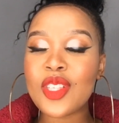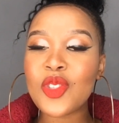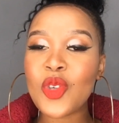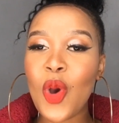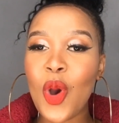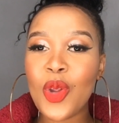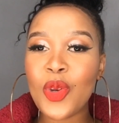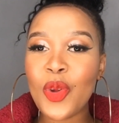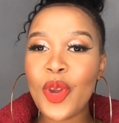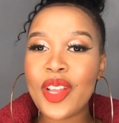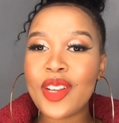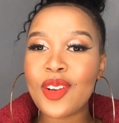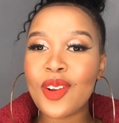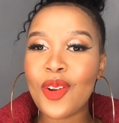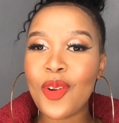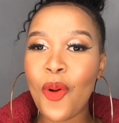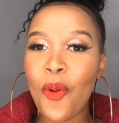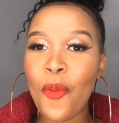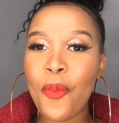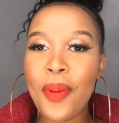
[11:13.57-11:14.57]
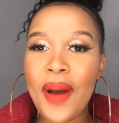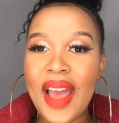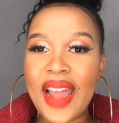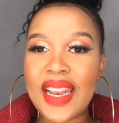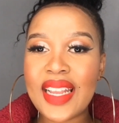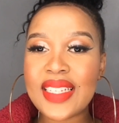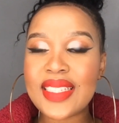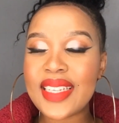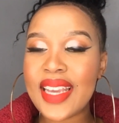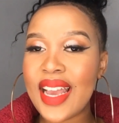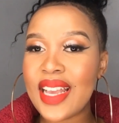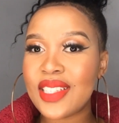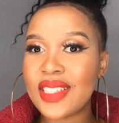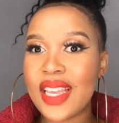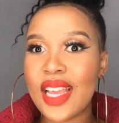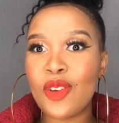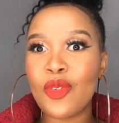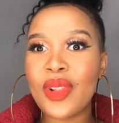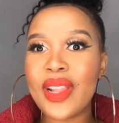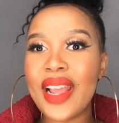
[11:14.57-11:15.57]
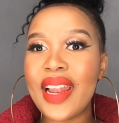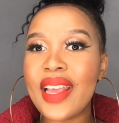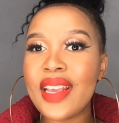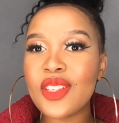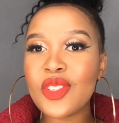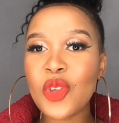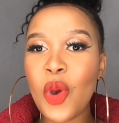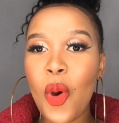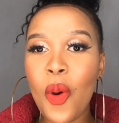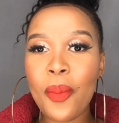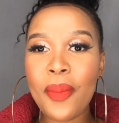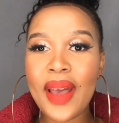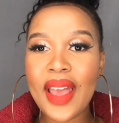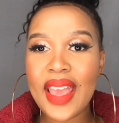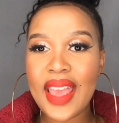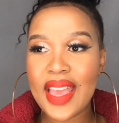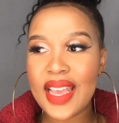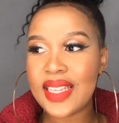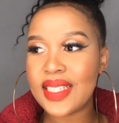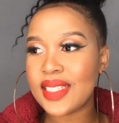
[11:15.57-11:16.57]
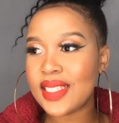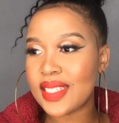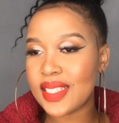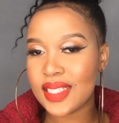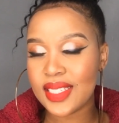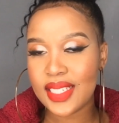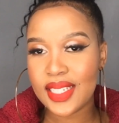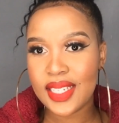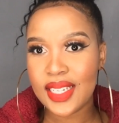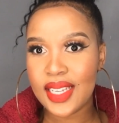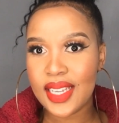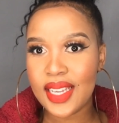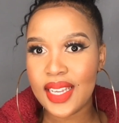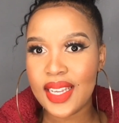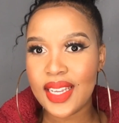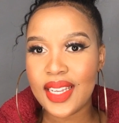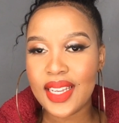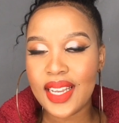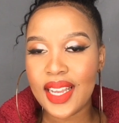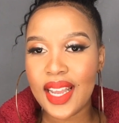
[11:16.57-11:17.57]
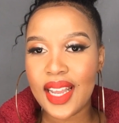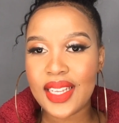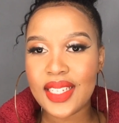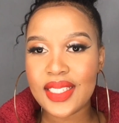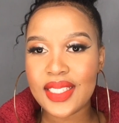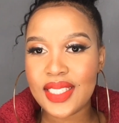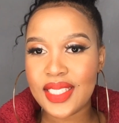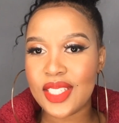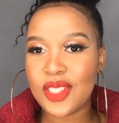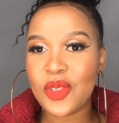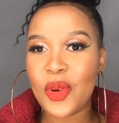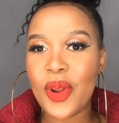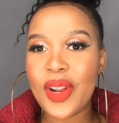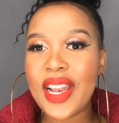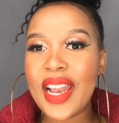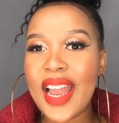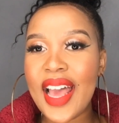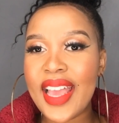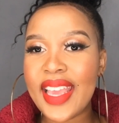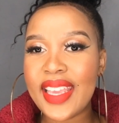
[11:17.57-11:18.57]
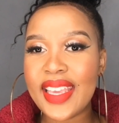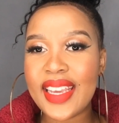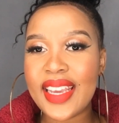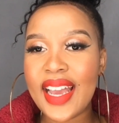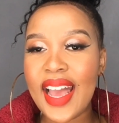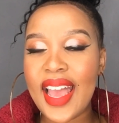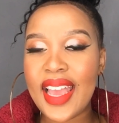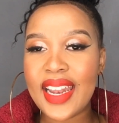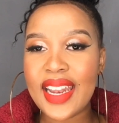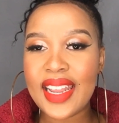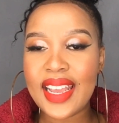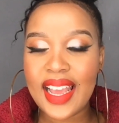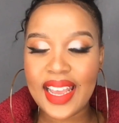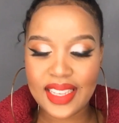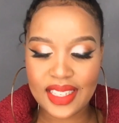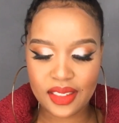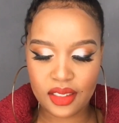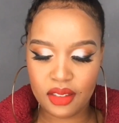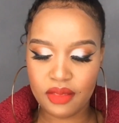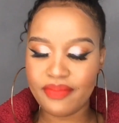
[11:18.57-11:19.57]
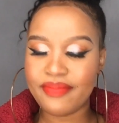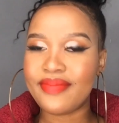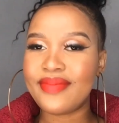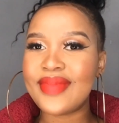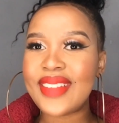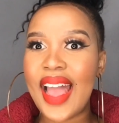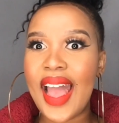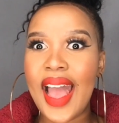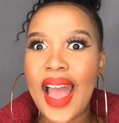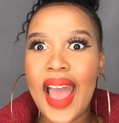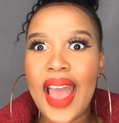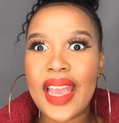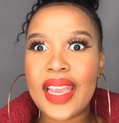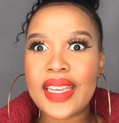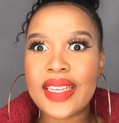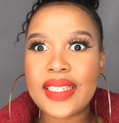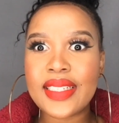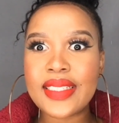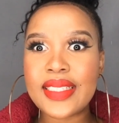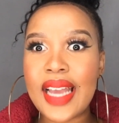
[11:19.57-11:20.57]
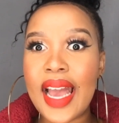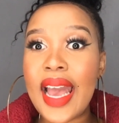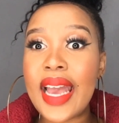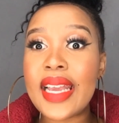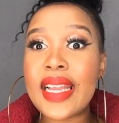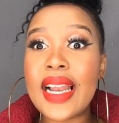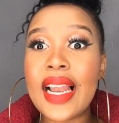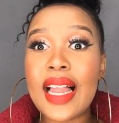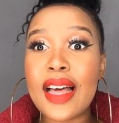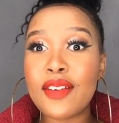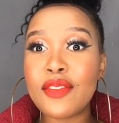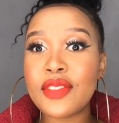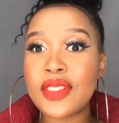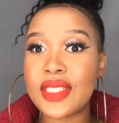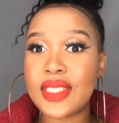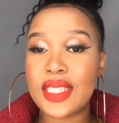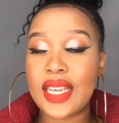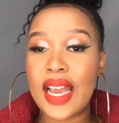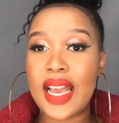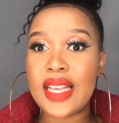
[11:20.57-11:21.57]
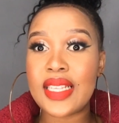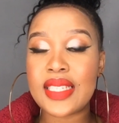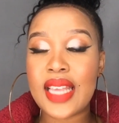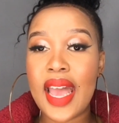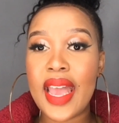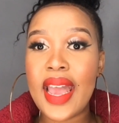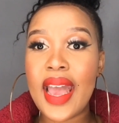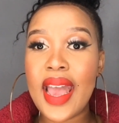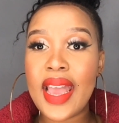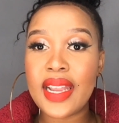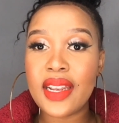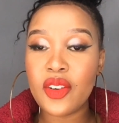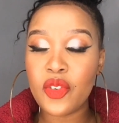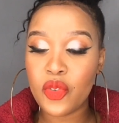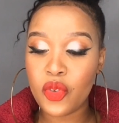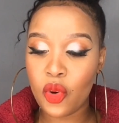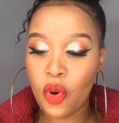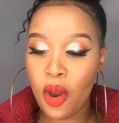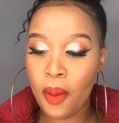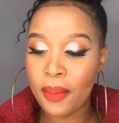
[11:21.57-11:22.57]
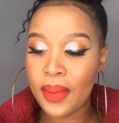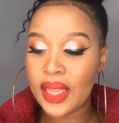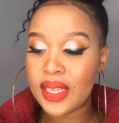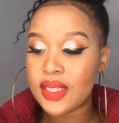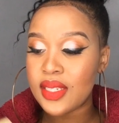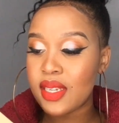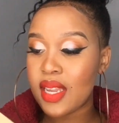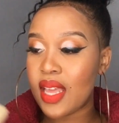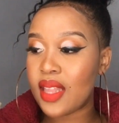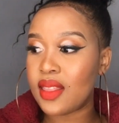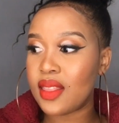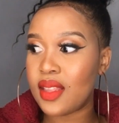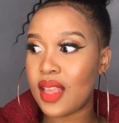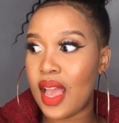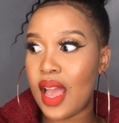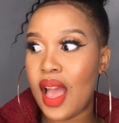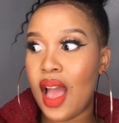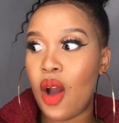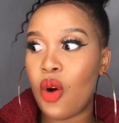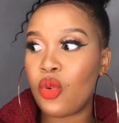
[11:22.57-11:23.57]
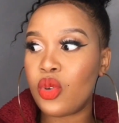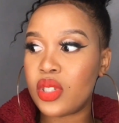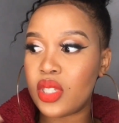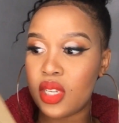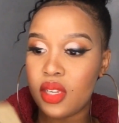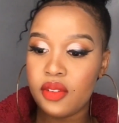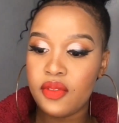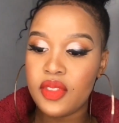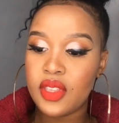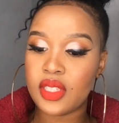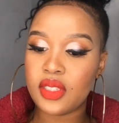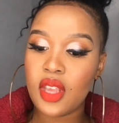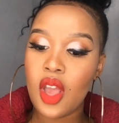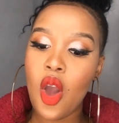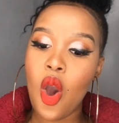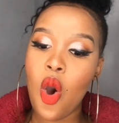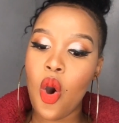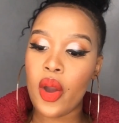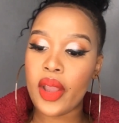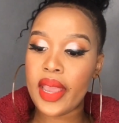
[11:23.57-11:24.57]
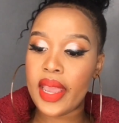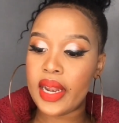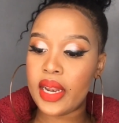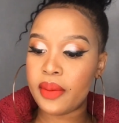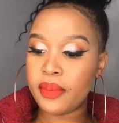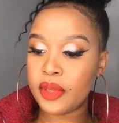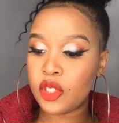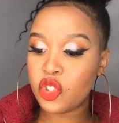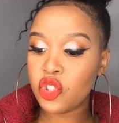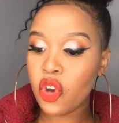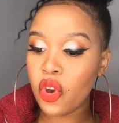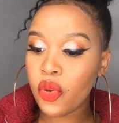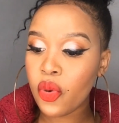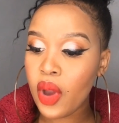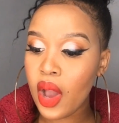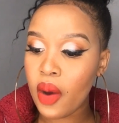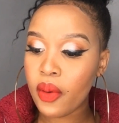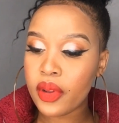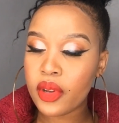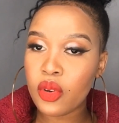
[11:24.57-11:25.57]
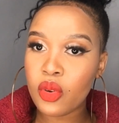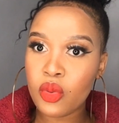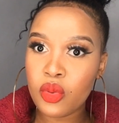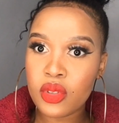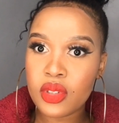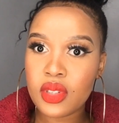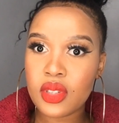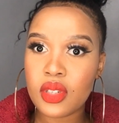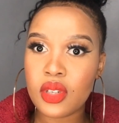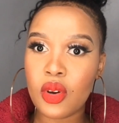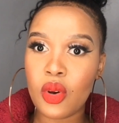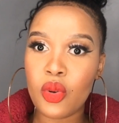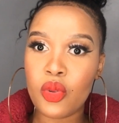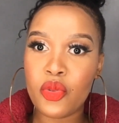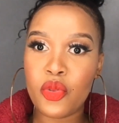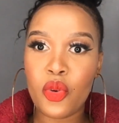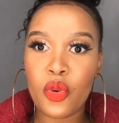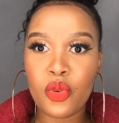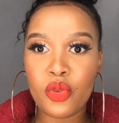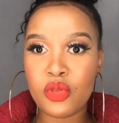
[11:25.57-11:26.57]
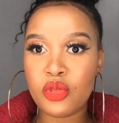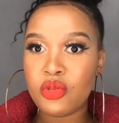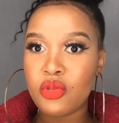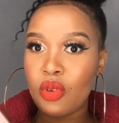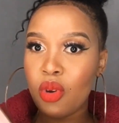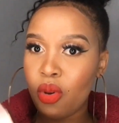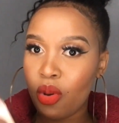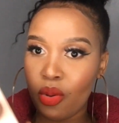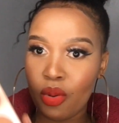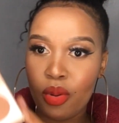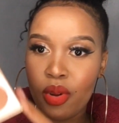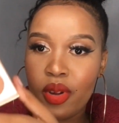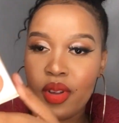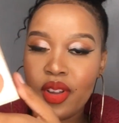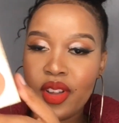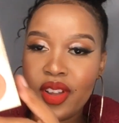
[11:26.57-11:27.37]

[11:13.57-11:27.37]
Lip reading: Contour and Glow palette, guys, and and she's not lying. I love it, guys. I highly recommend, and I would give this. Okay, let me show you how it looks, although you saw.